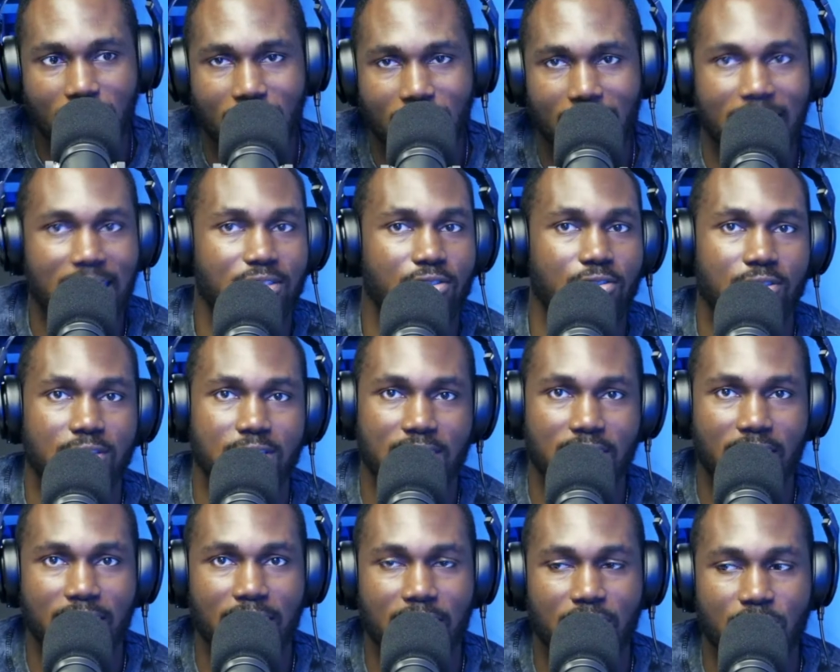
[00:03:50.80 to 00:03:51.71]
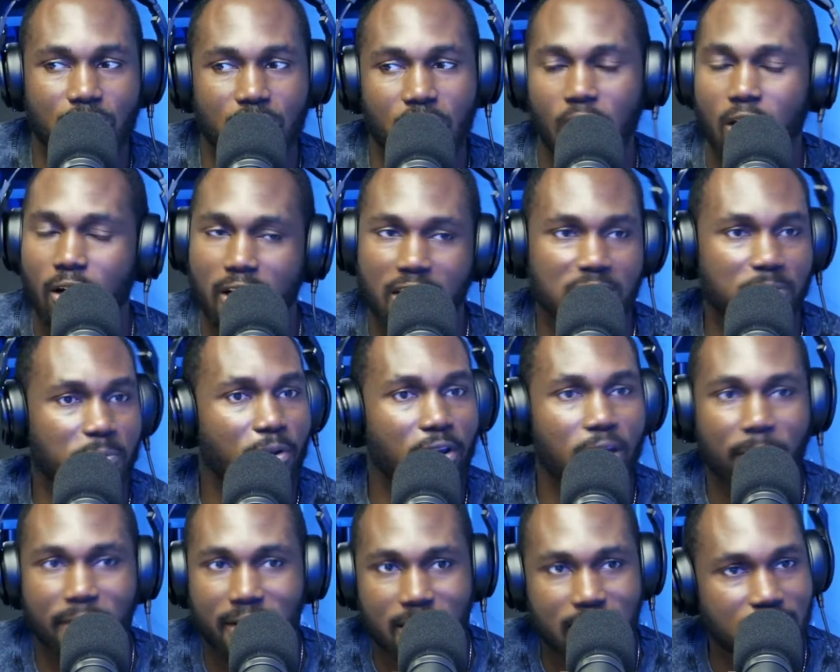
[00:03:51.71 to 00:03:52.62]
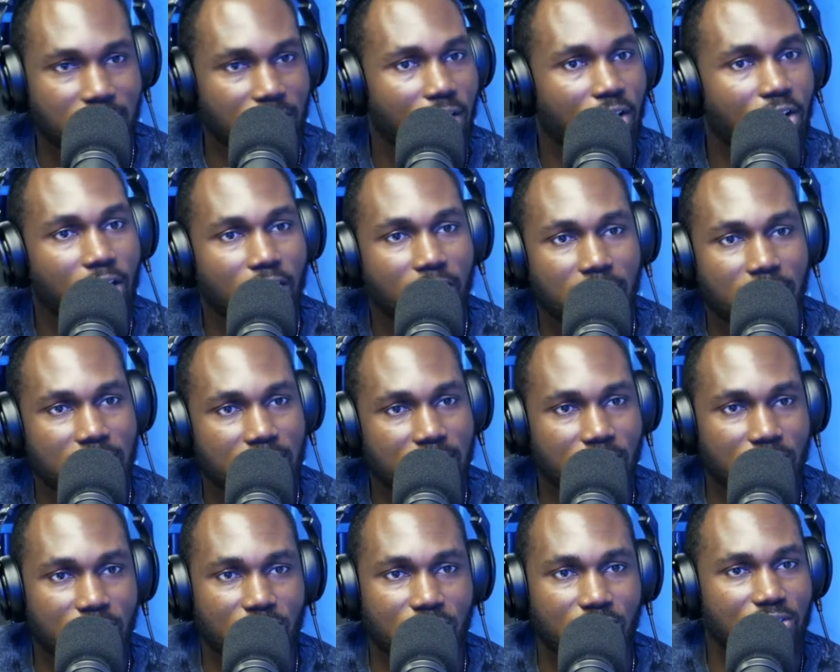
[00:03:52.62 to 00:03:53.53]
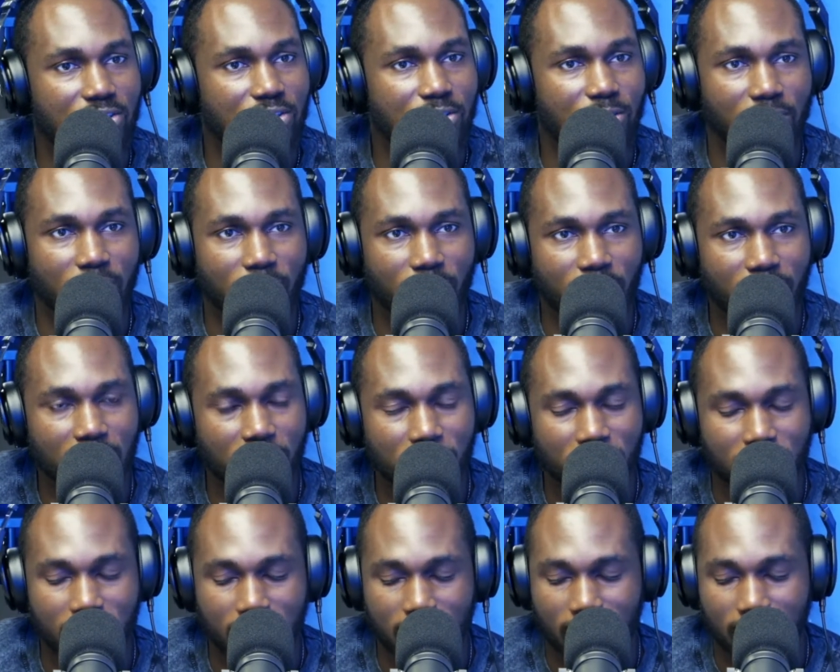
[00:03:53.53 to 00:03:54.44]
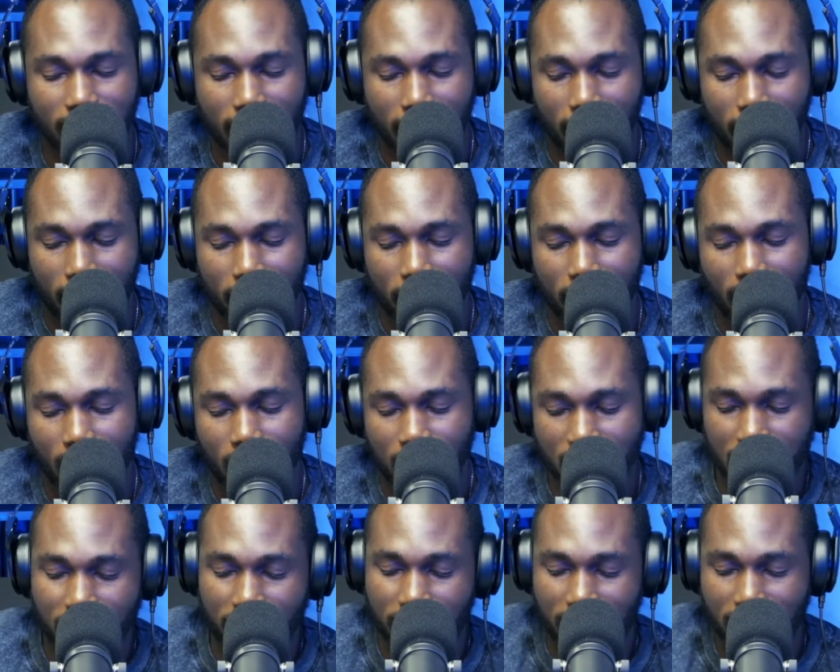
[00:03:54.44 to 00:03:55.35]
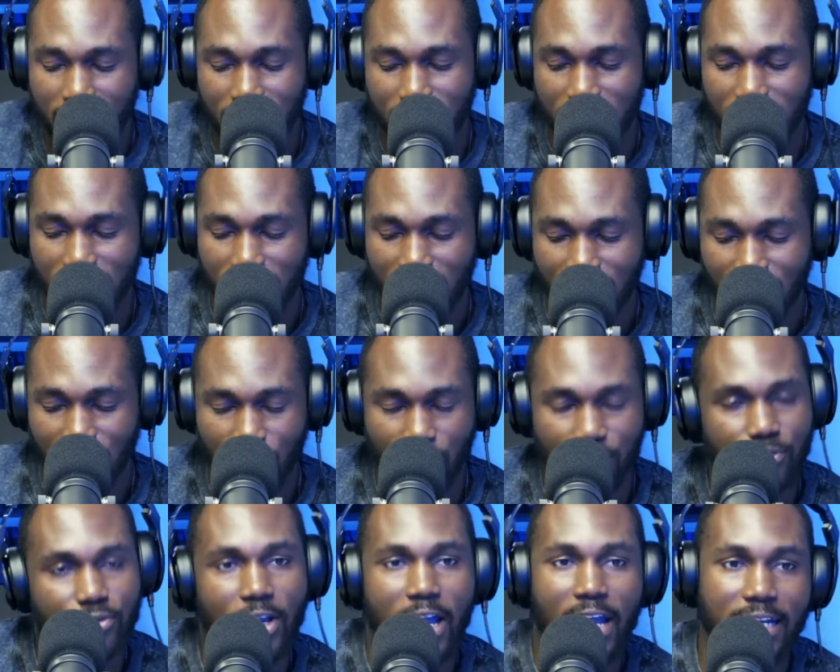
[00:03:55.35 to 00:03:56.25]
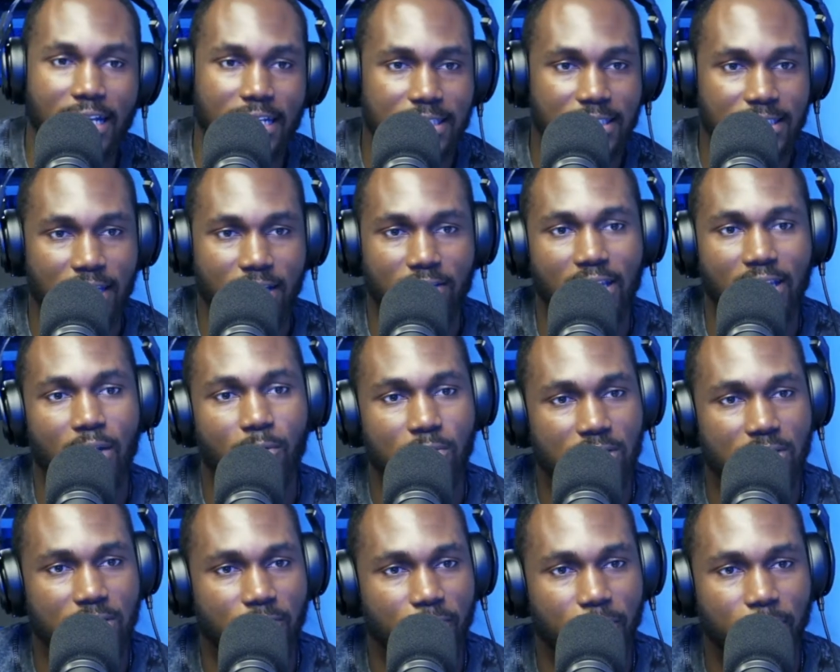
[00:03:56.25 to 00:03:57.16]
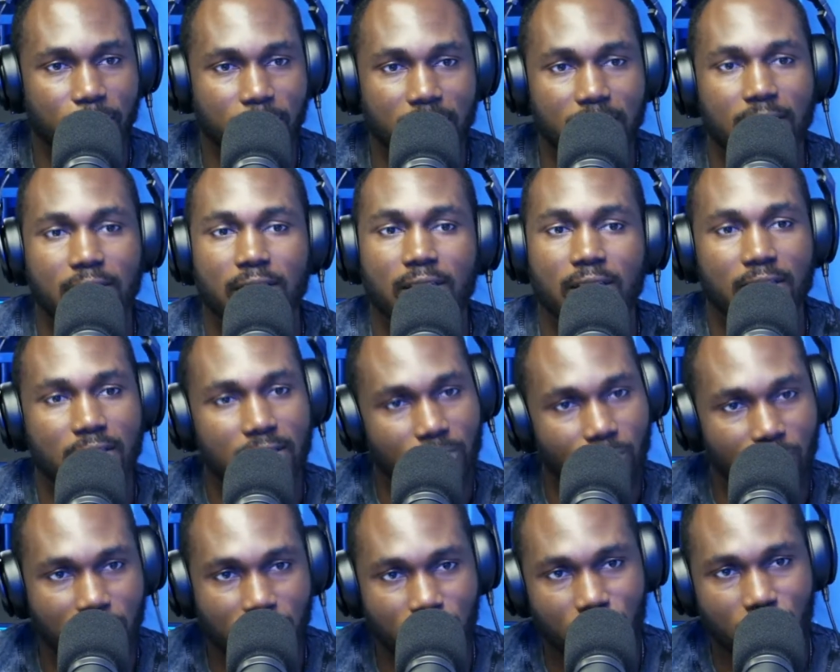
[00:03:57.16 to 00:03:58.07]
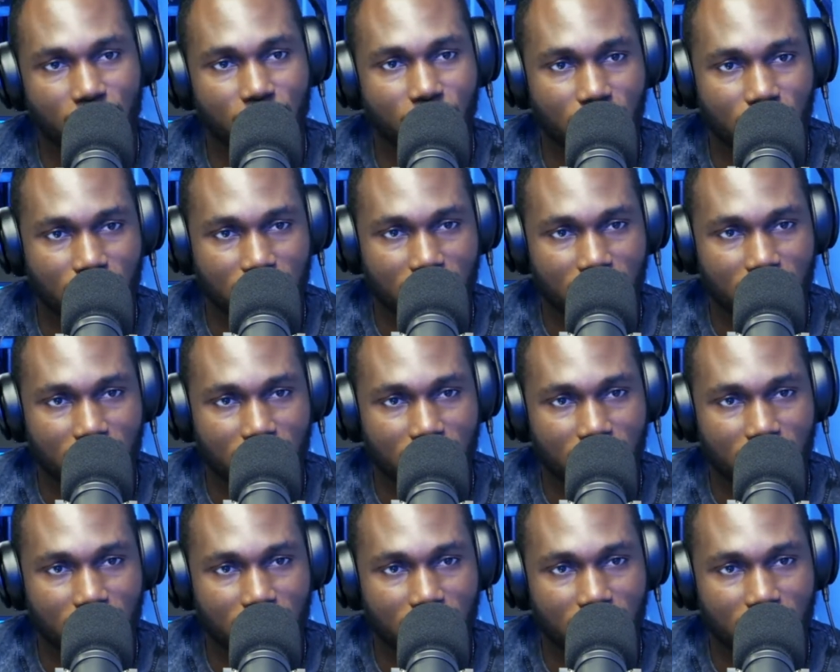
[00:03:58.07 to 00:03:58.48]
and that's not to say that you can't experiment as an artist because yeah. you're still developing but ultimately you've tried that sound that wasn't for me yeah we move on